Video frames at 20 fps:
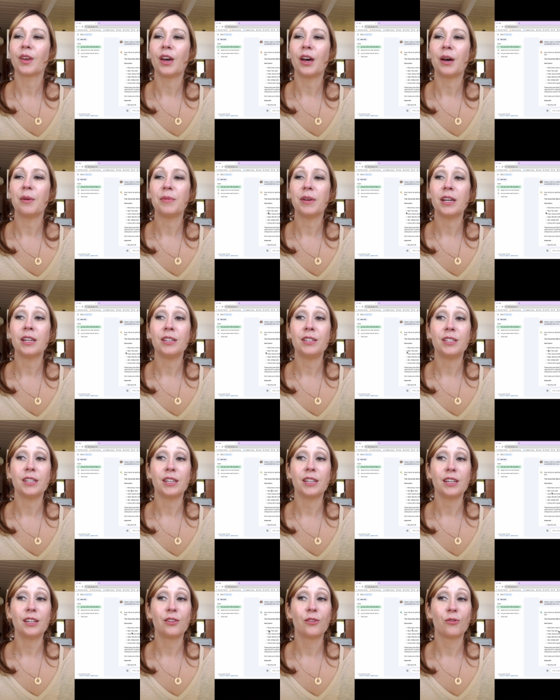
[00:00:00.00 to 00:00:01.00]
Um, it
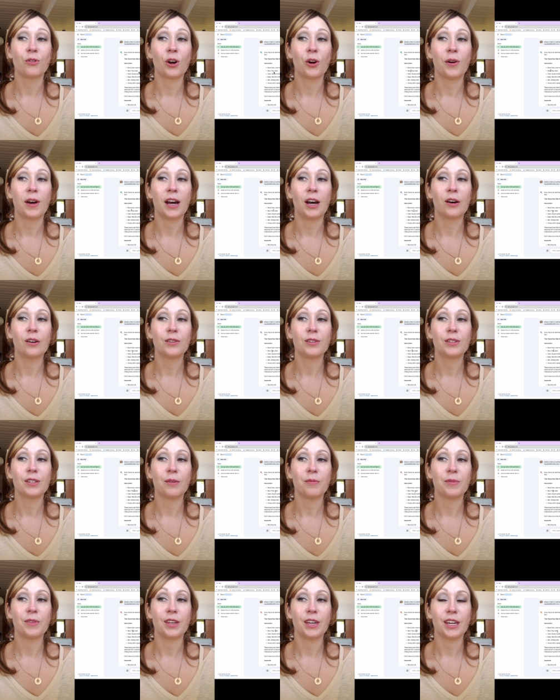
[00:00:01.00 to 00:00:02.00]
did throw out
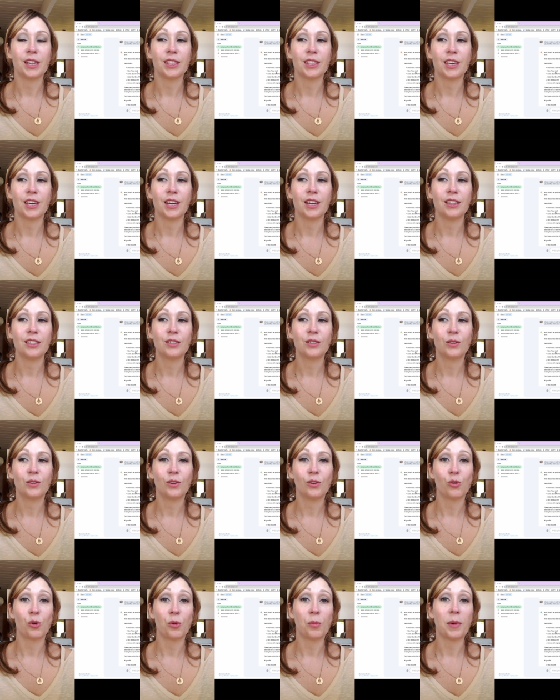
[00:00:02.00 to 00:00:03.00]
something that
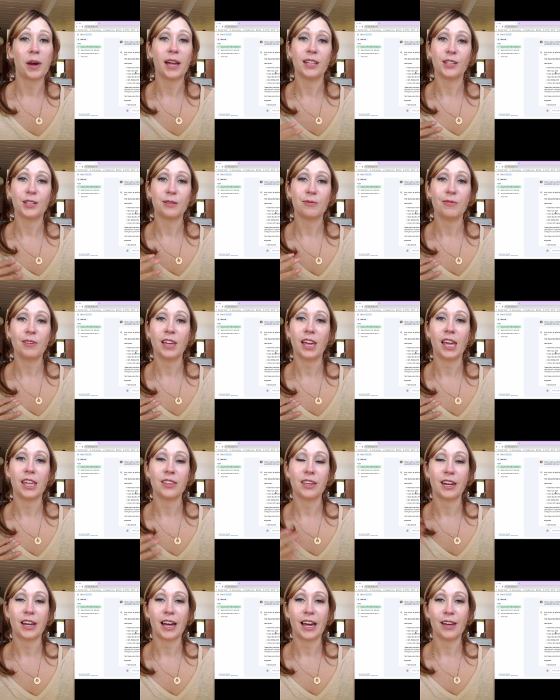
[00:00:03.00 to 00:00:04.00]
reminds me
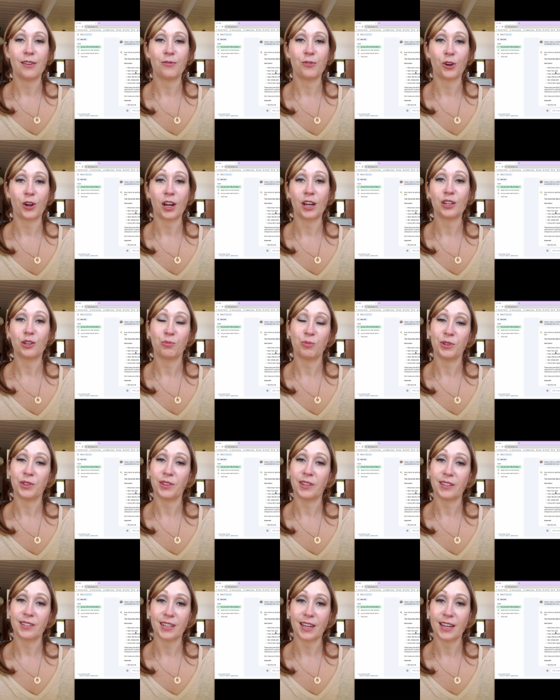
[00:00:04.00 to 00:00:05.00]
that I forgot to put
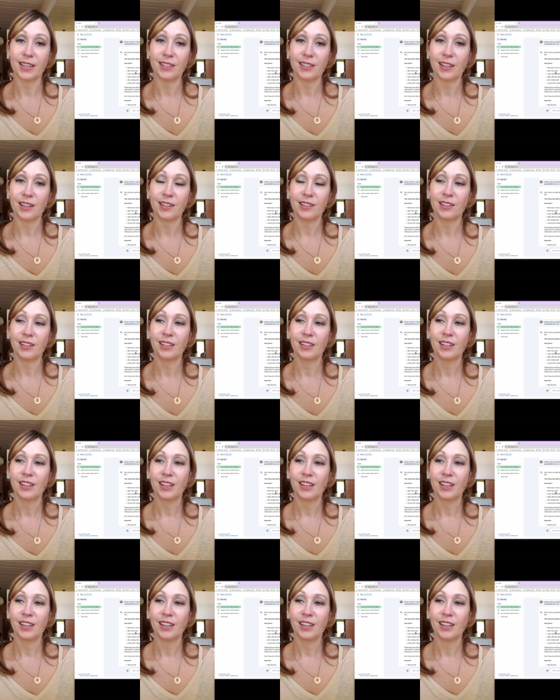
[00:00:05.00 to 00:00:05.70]
the size in.